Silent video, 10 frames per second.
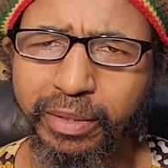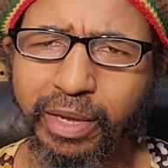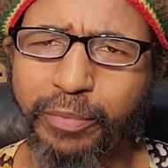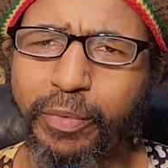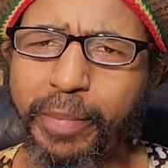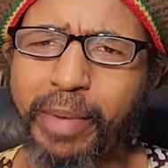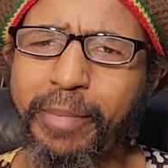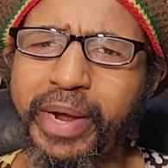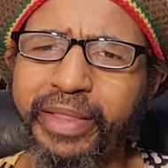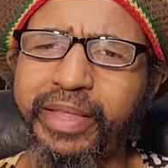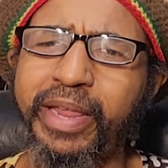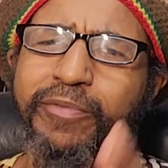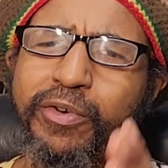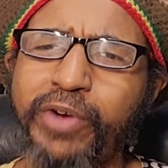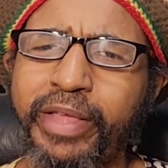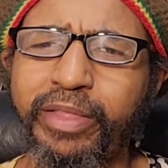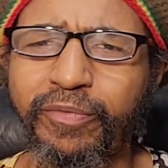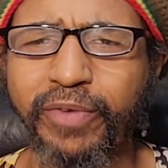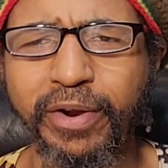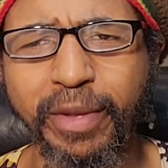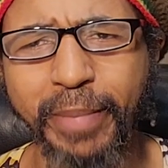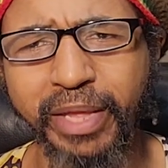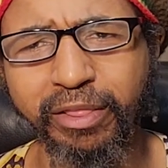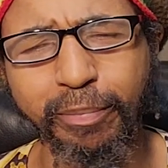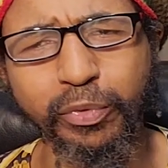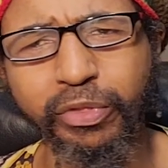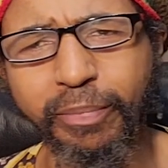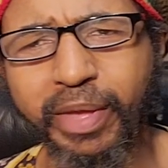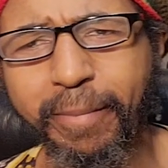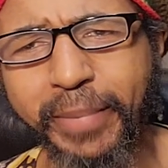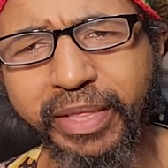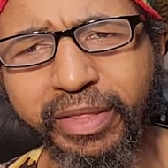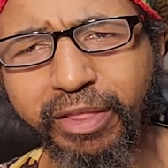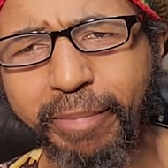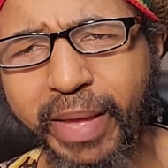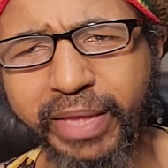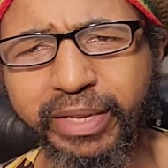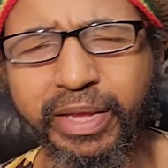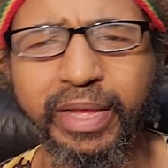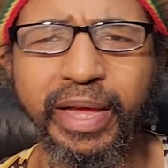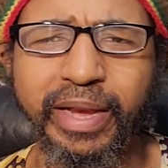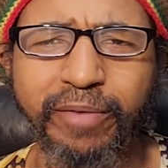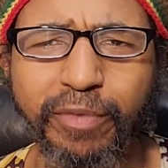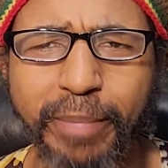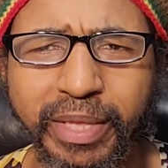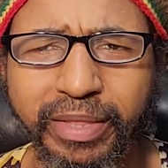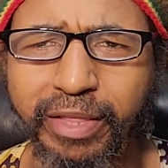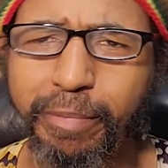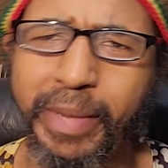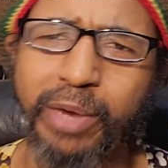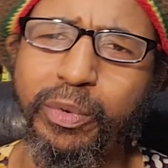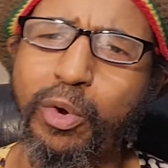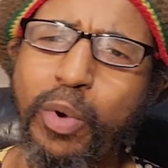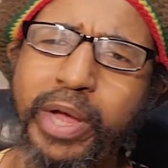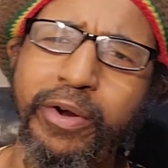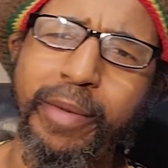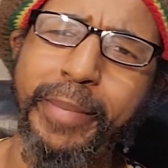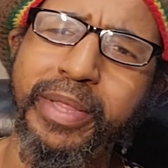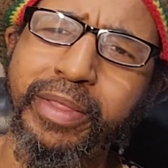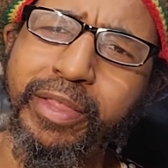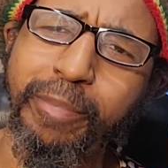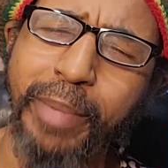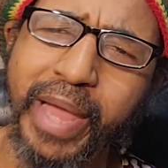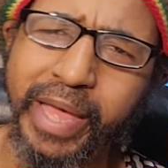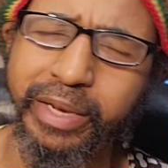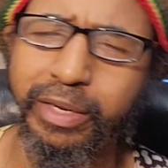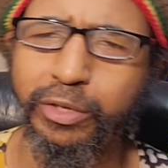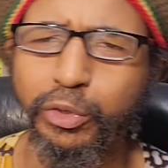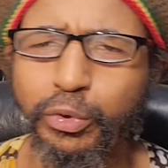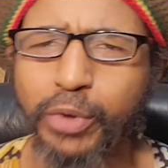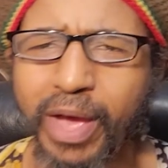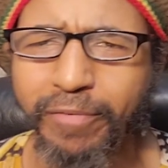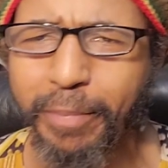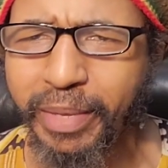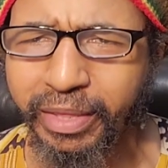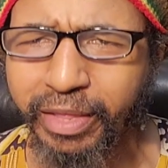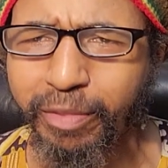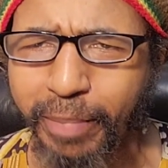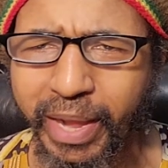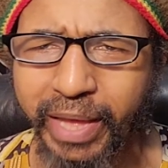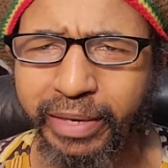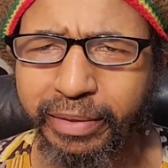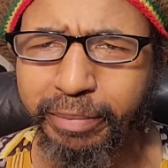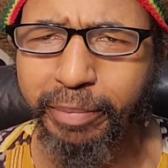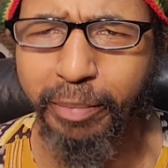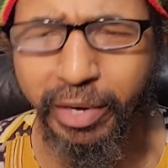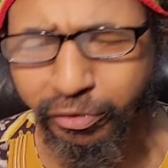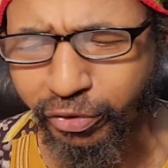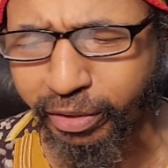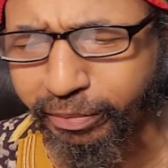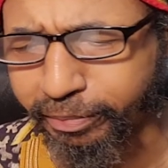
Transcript: And remember, I said every Rastafari man is supposed to be a businessman, and every businessman requires a business plan. Do you have a business plan, my brethren?